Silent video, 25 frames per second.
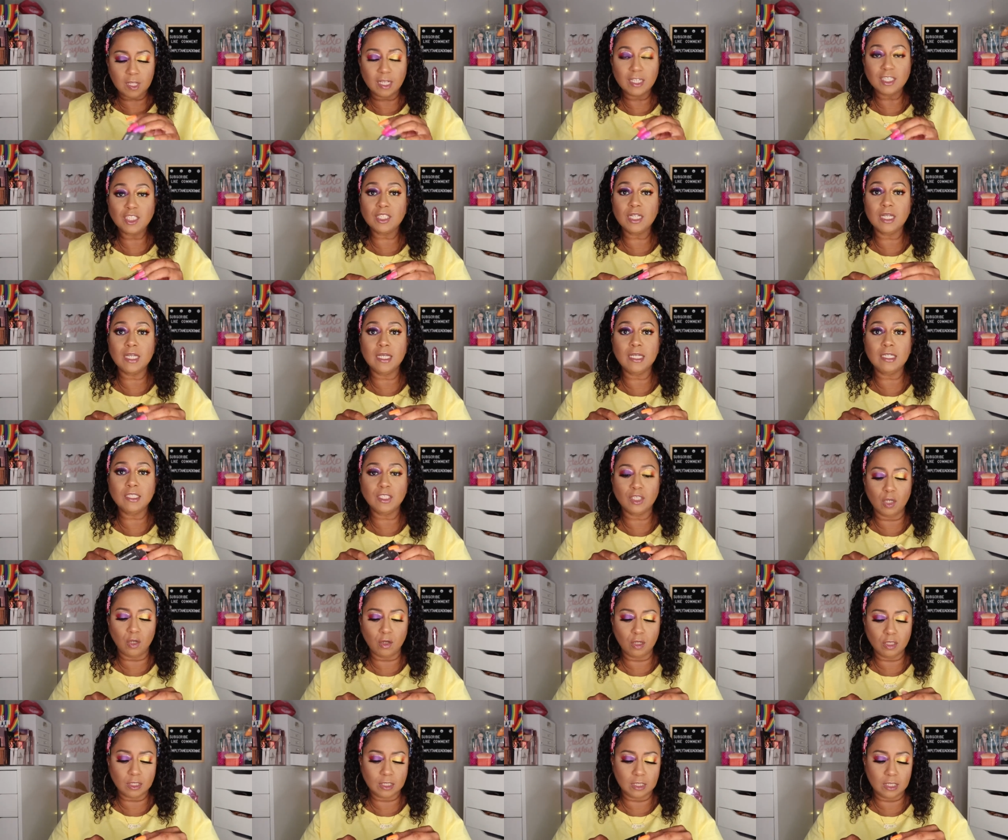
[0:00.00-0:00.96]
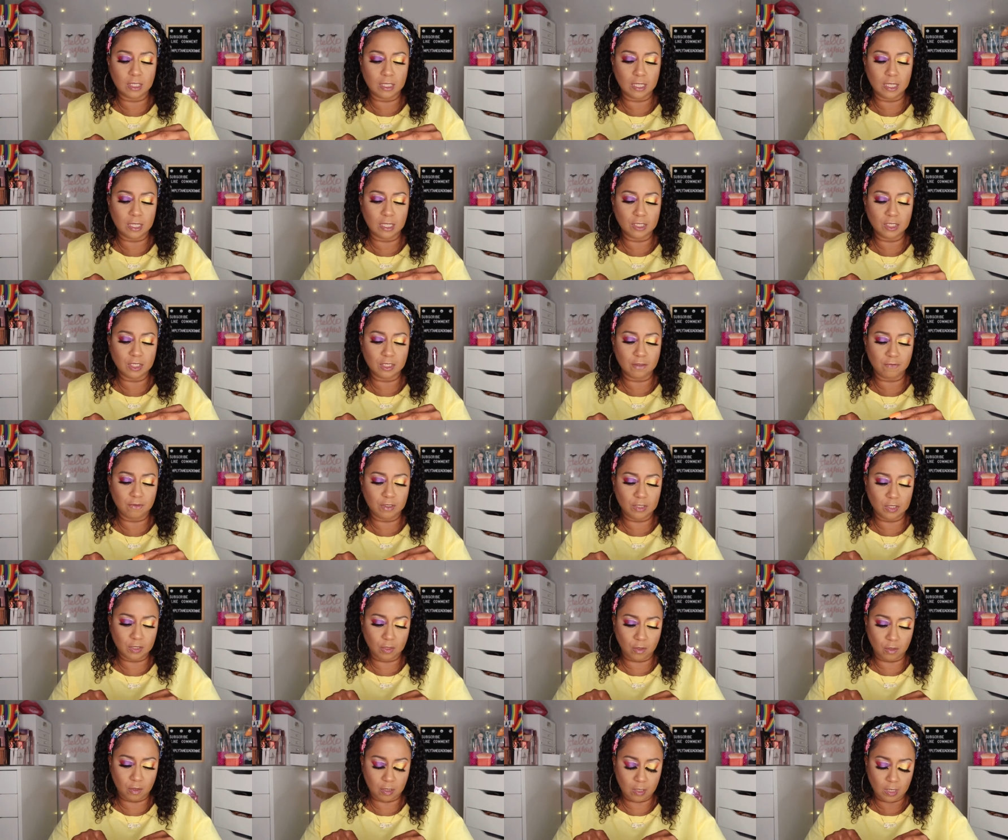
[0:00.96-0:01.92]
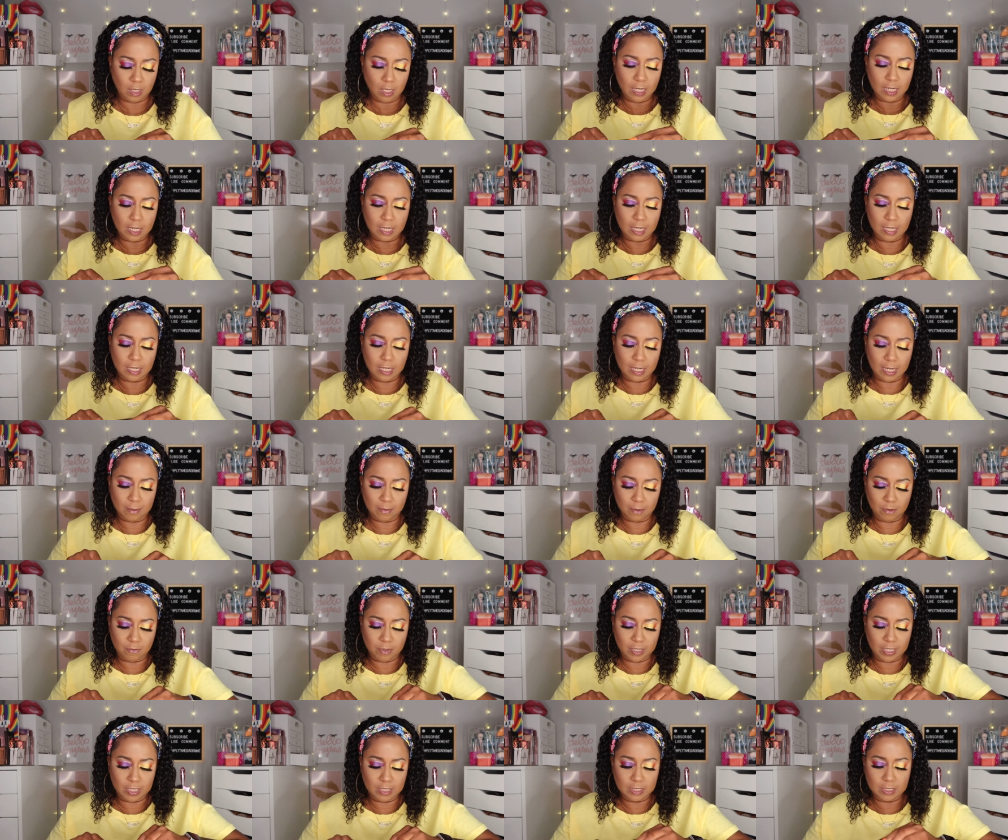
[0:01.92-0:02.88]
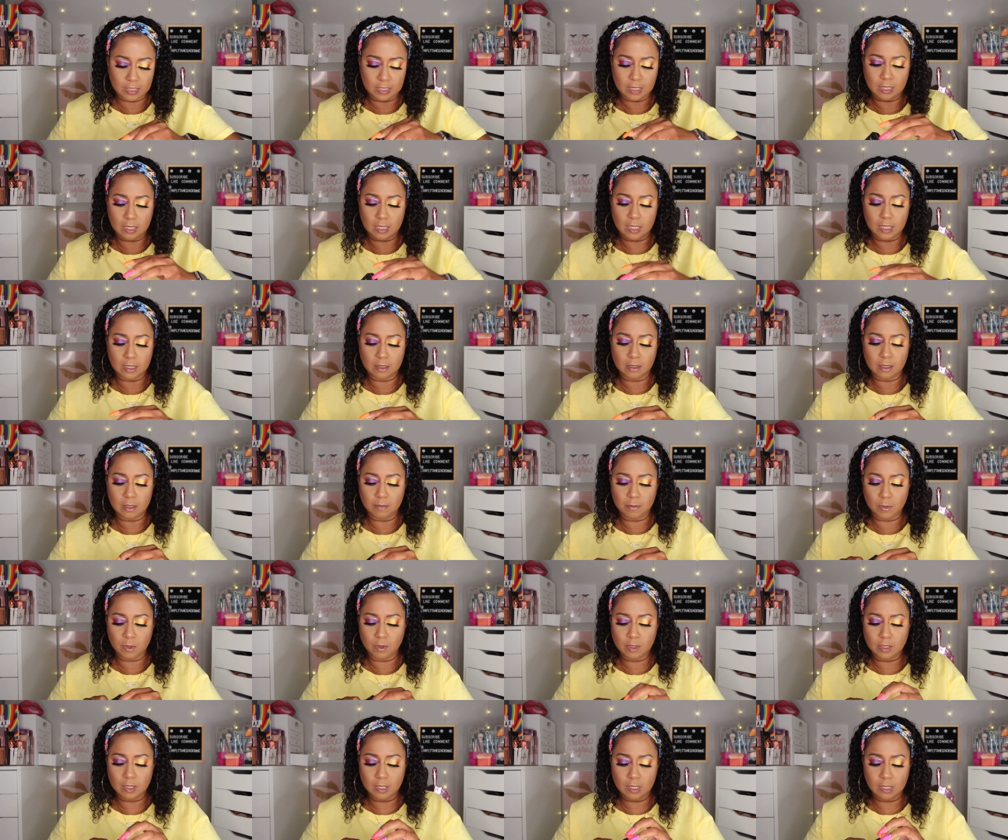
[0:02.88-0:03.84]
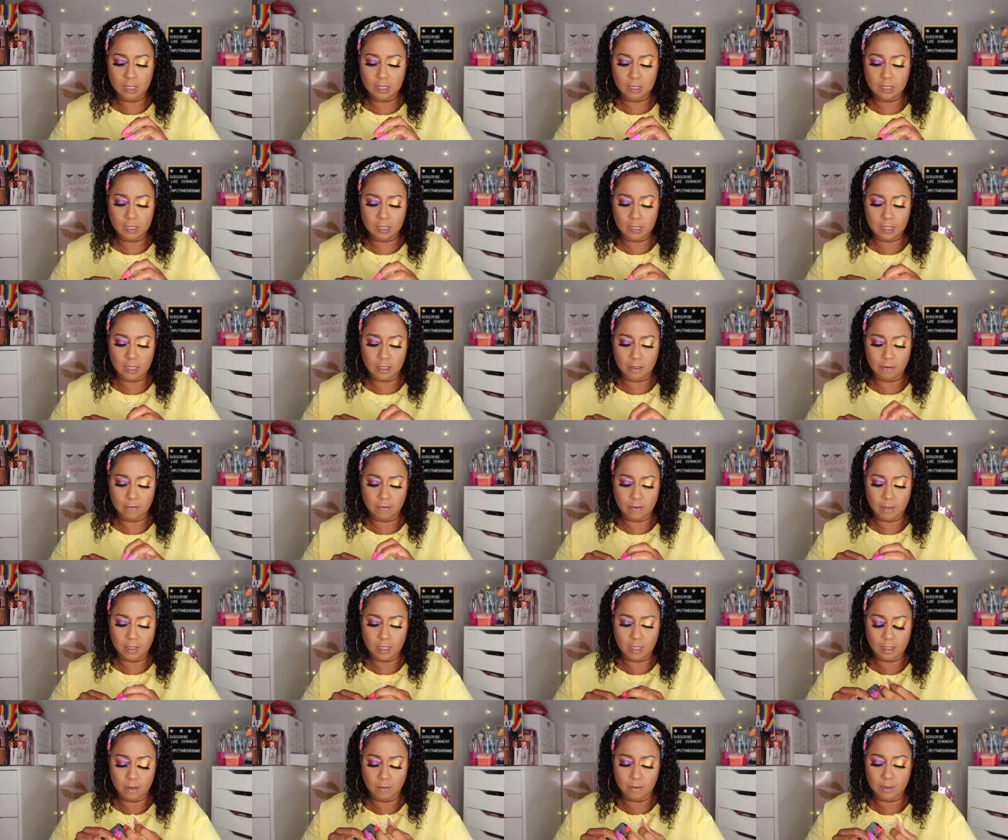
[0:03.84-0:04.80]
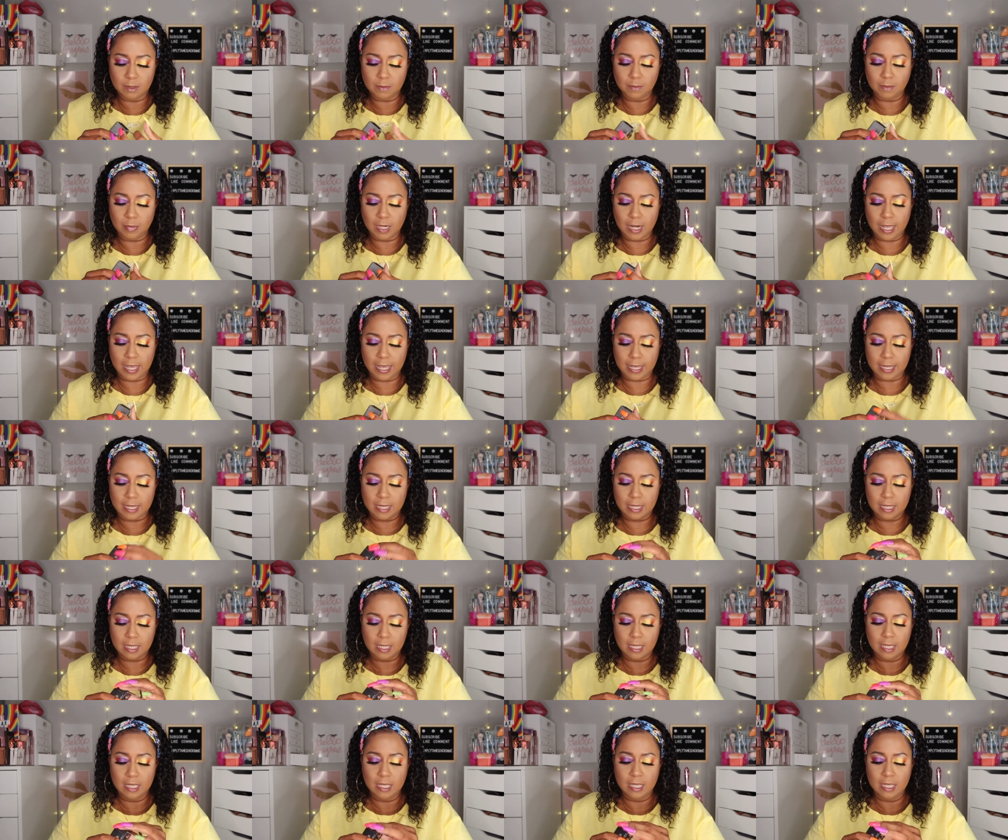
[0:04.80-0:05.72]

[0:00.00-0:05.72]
Shane Dawson and Jeffree Star collaboration because most of his stuff, it was black.